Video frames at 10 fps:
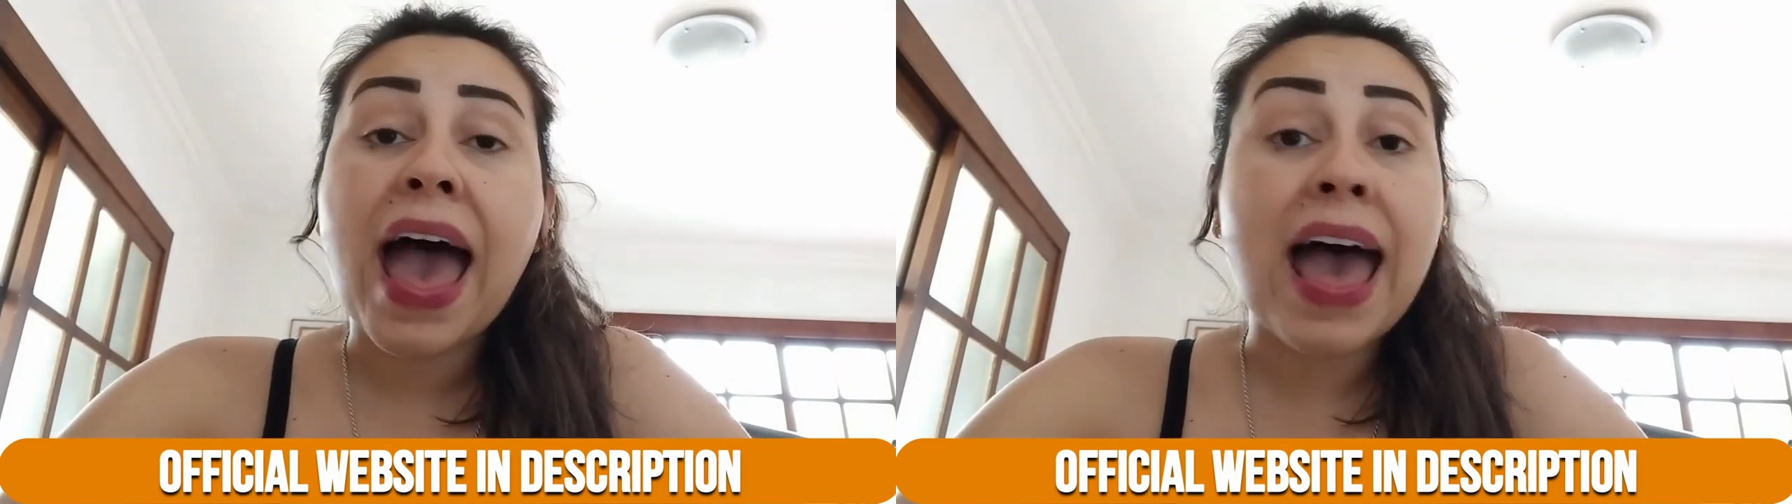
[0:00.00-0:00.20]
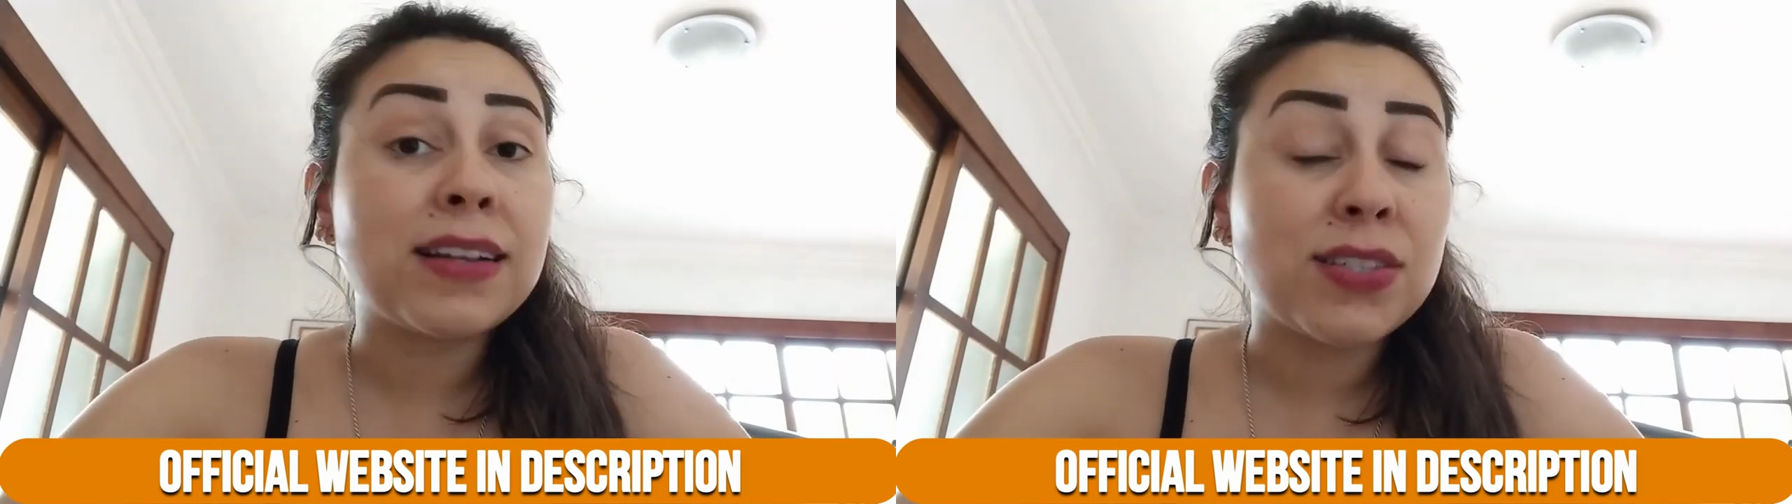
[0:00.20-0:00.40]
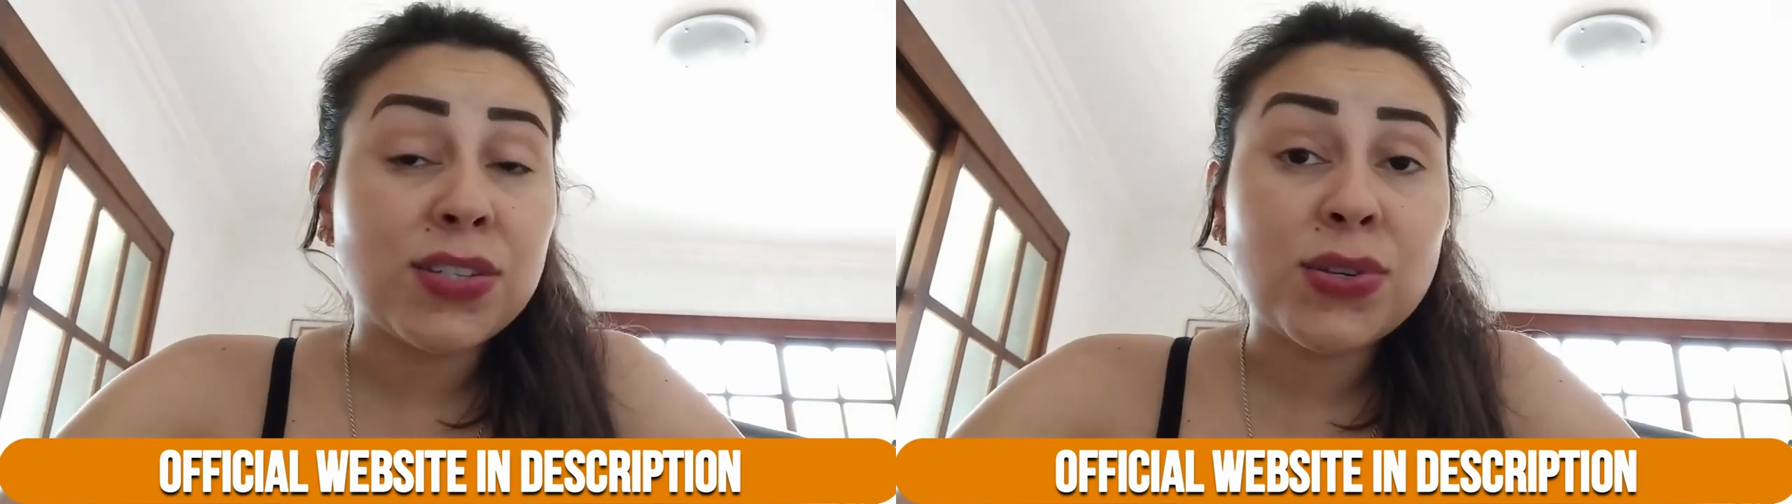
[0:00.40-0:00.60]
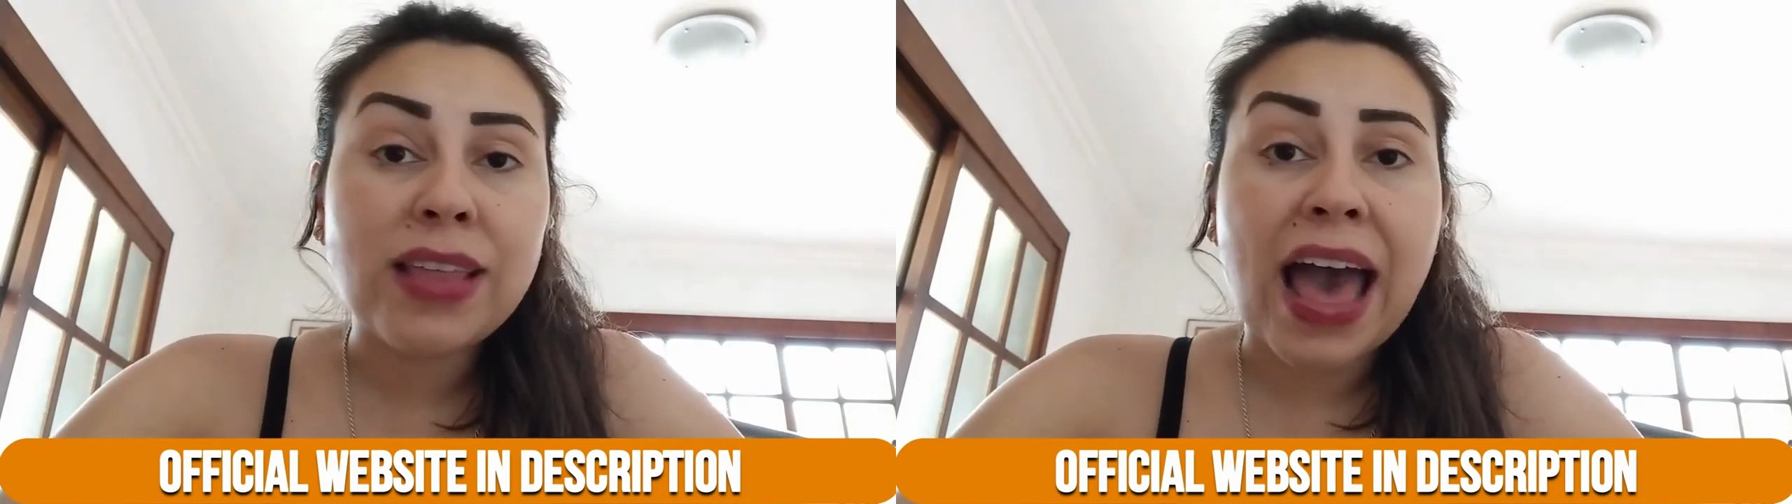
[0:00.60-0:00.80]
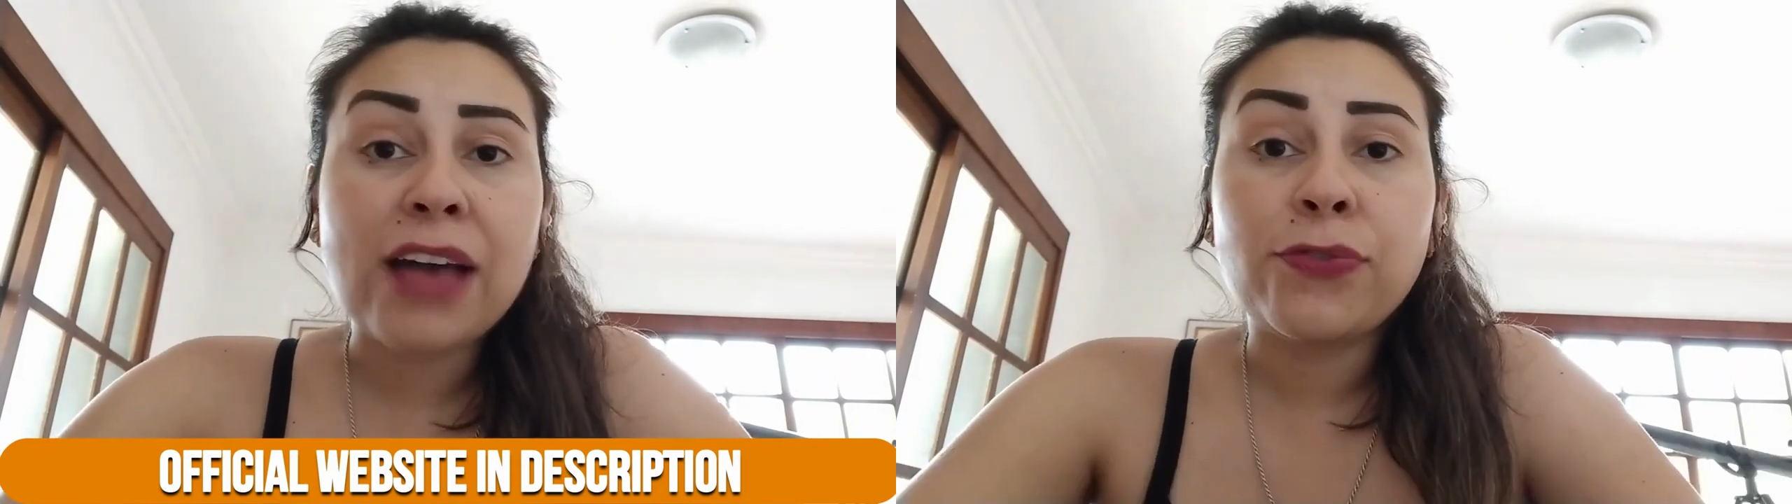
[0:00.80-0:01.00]
And to do
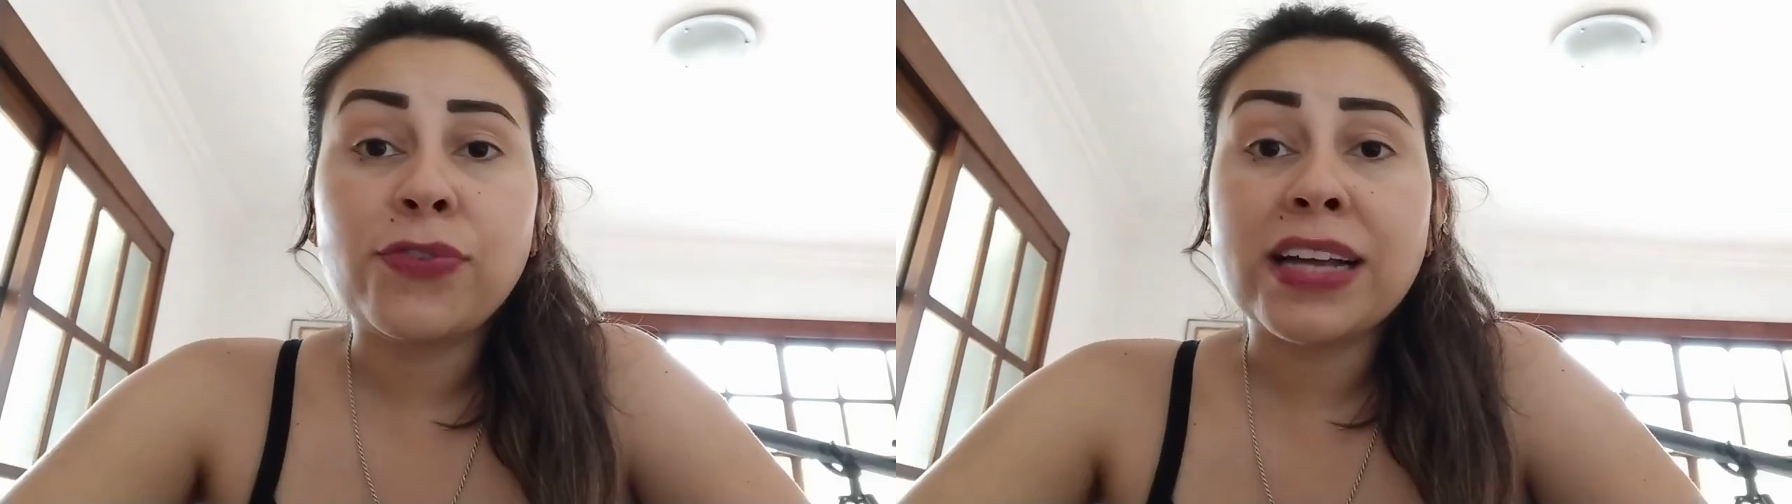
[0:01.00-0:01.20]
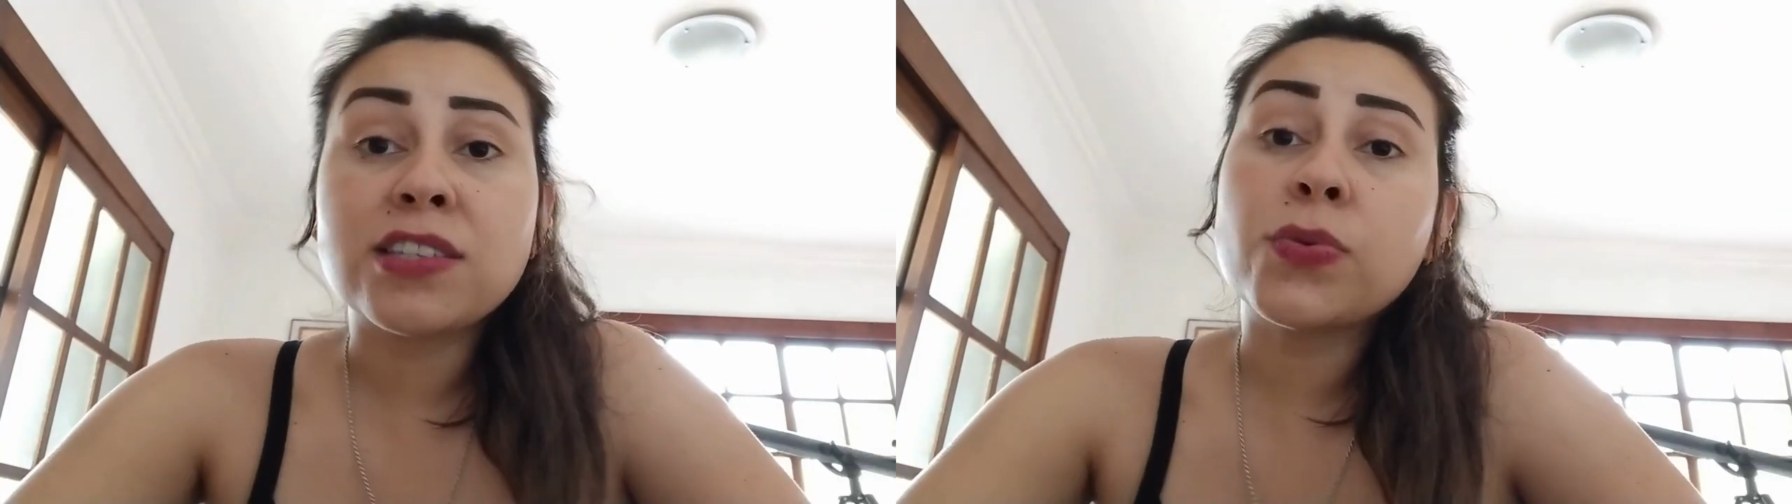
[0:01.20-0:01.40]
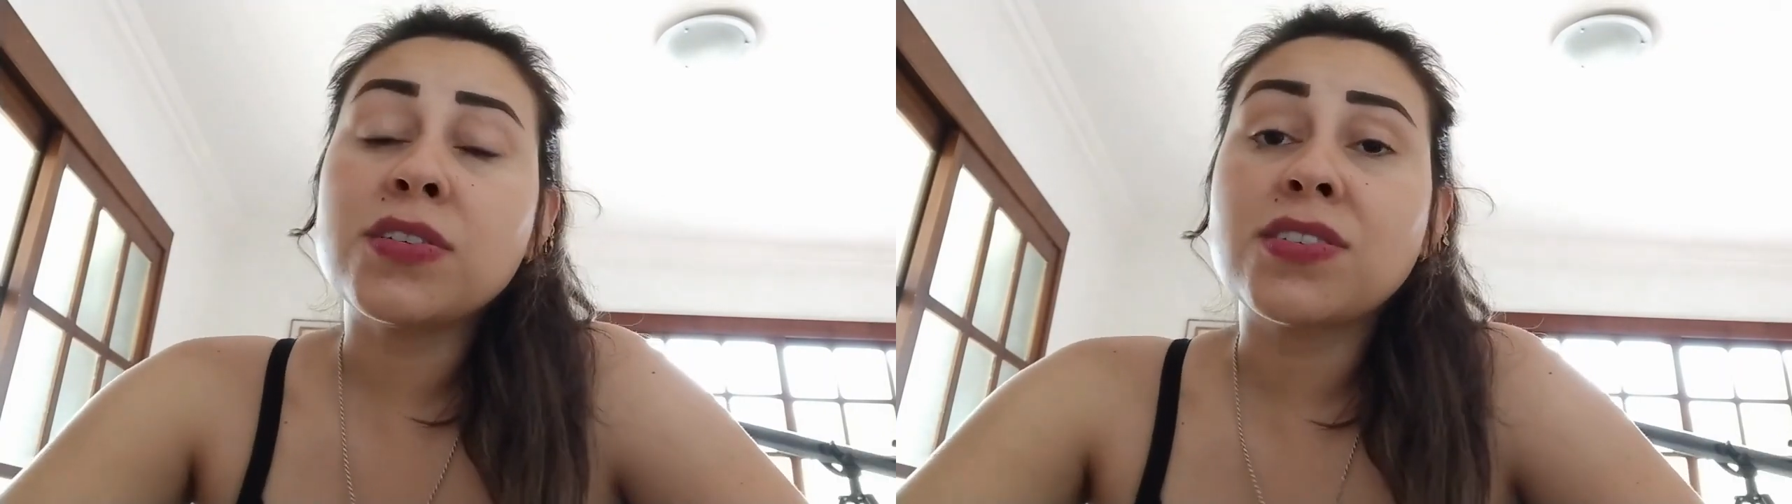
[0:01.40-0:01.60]
that, Flexorol